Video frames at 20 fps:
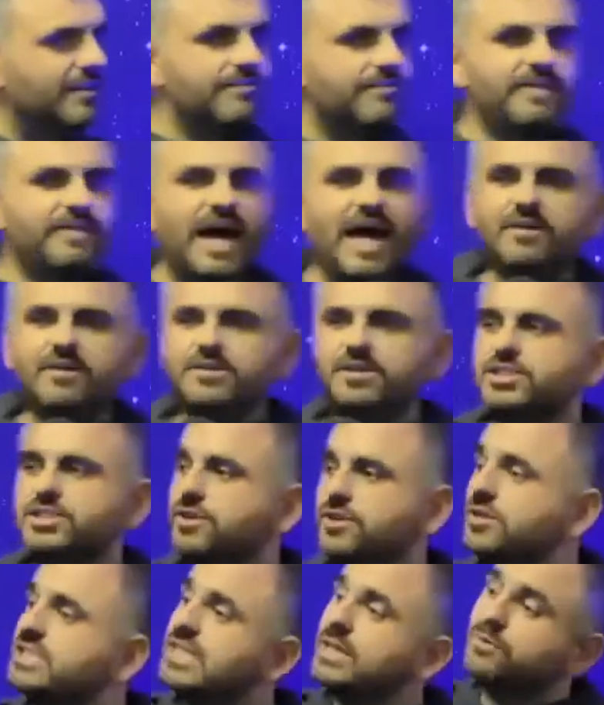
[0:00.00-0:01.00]
Found the
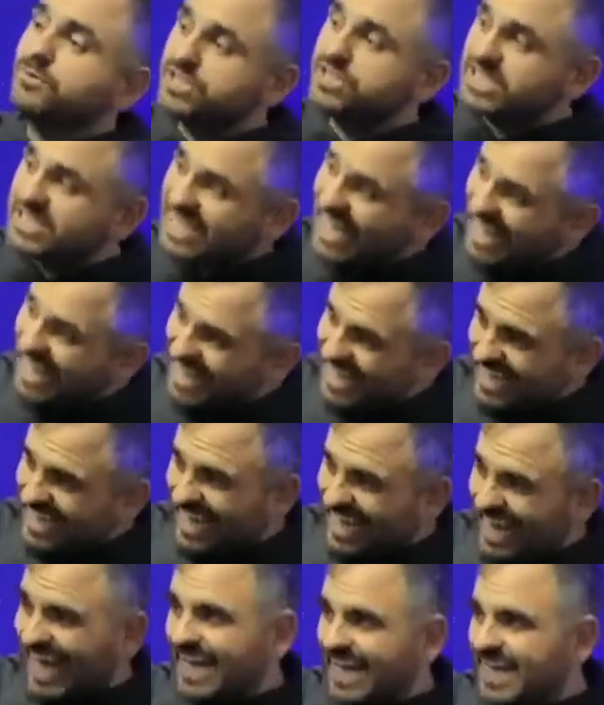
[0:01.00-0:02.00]
church that we're staying at,